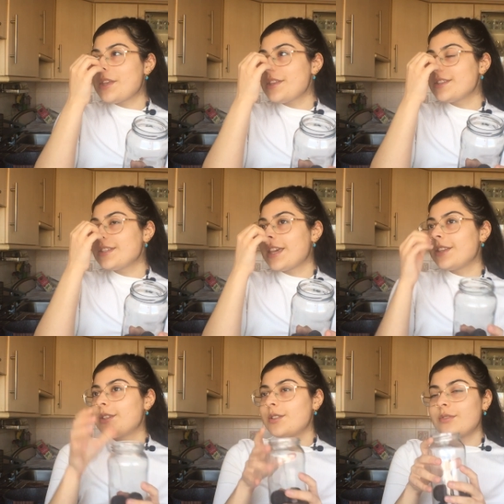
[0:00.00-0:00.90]
is kind
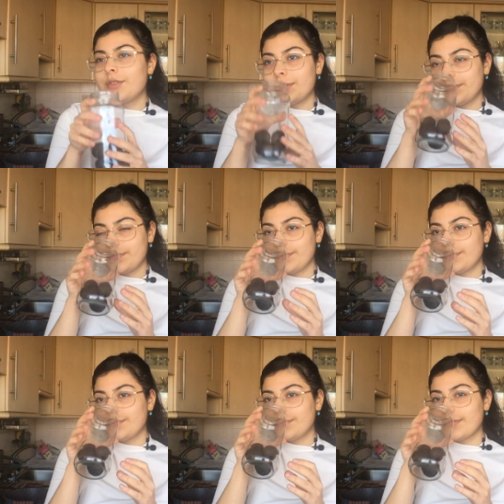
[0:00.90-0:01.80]
of,
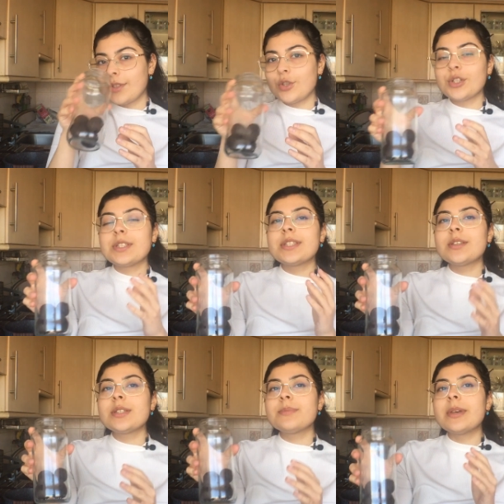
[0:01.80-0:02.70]
you can still
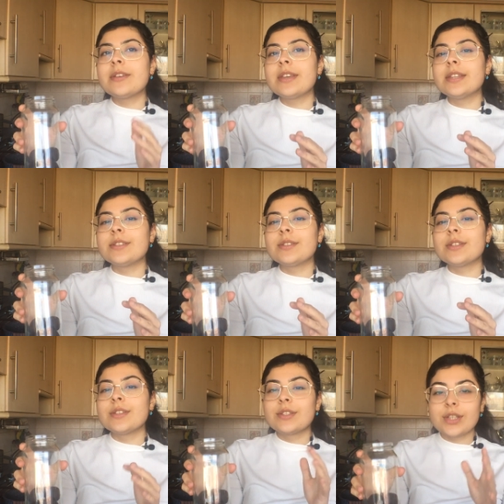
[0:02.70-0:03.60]
smell that it's
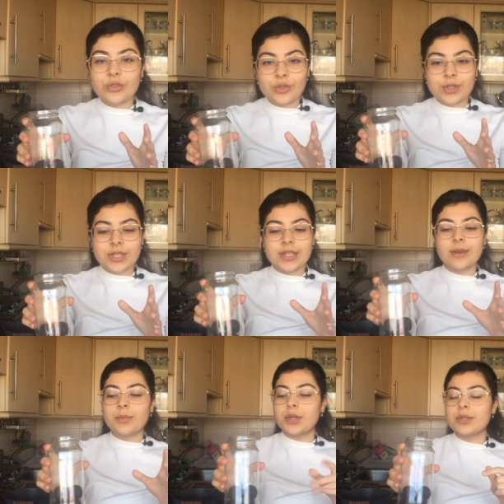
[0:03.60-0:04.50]
citrusy, but
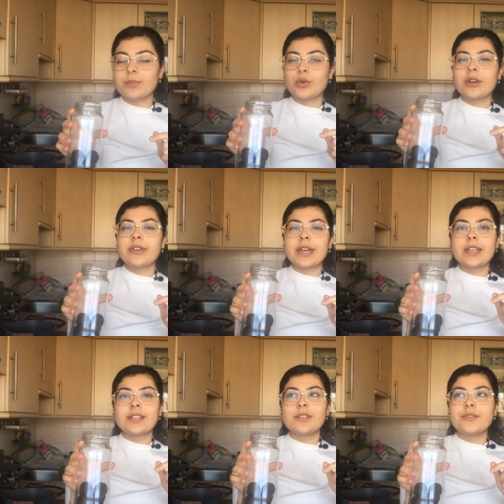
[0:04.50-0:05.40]
it's more of a kind
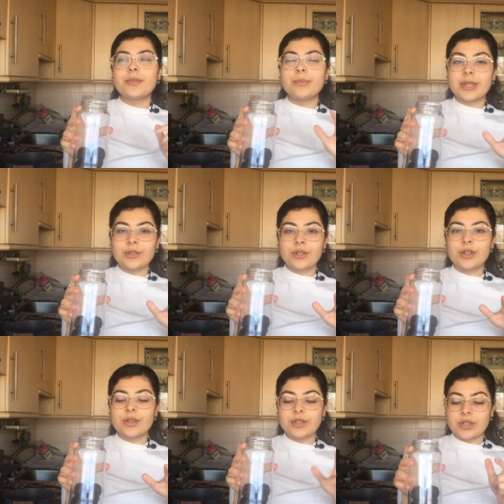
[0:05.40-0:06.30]
of bitter
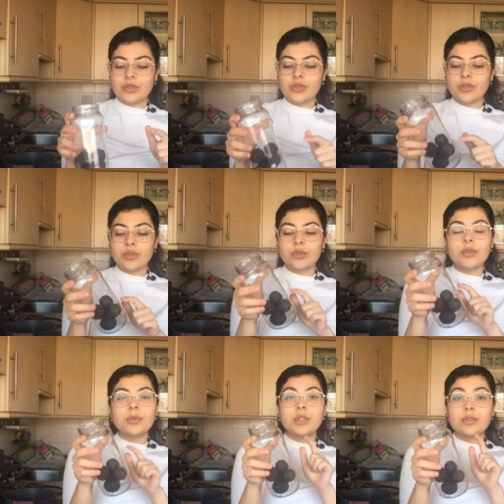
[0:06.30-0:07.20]
citrus, so you don't want to
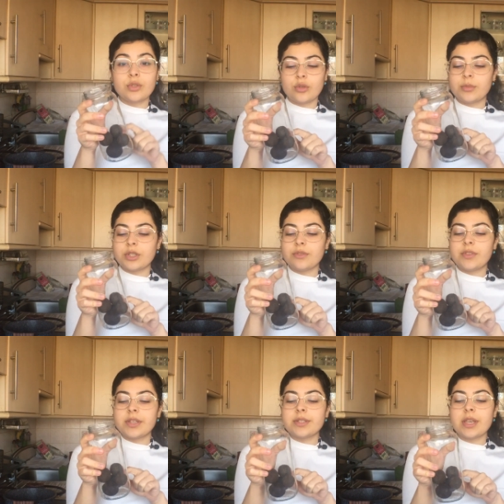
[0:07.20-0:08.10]
use too much of this,
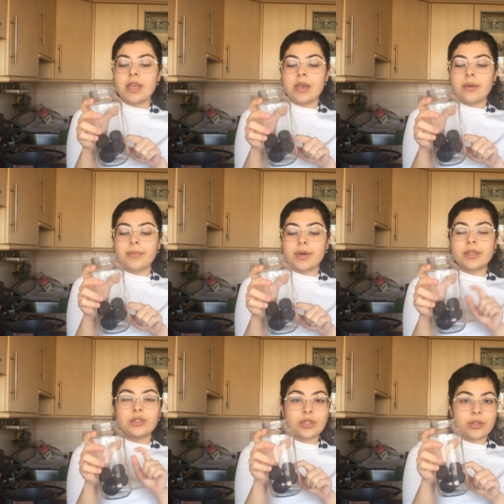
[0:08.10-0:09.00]
but
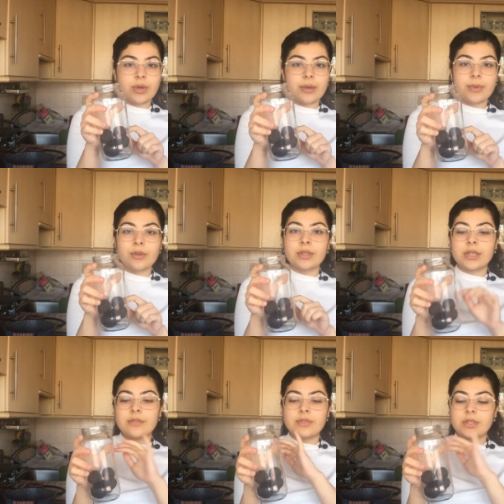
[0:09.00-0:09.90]
just the right amount
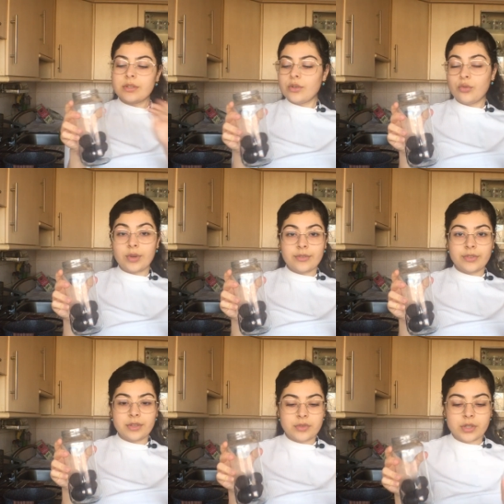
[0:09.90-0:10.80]
gives great
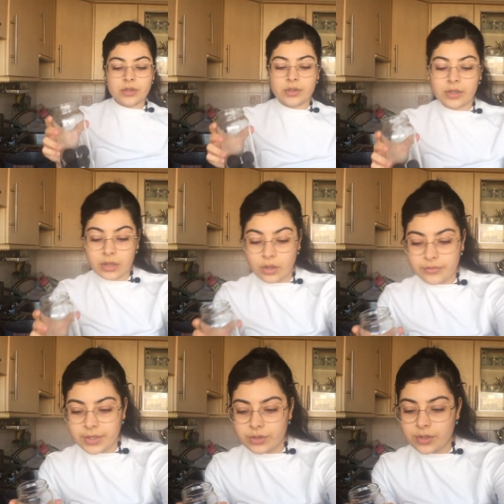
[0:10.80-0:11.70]
flavour to a lot of
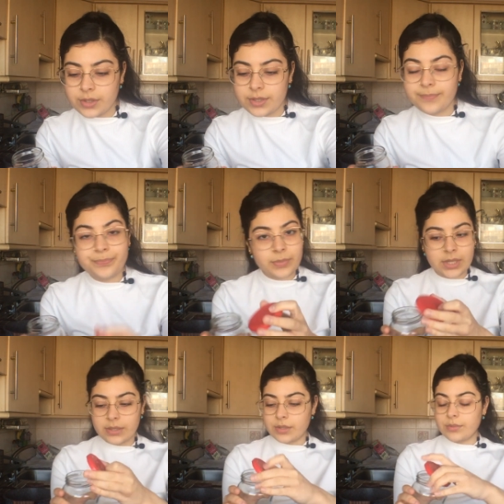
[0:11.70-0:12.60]
dishes, like
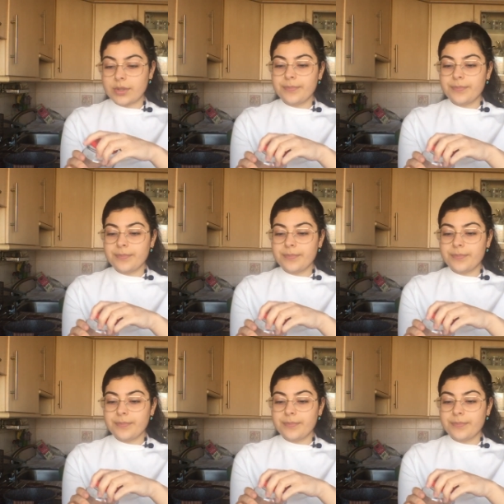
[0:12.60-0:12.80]
this one.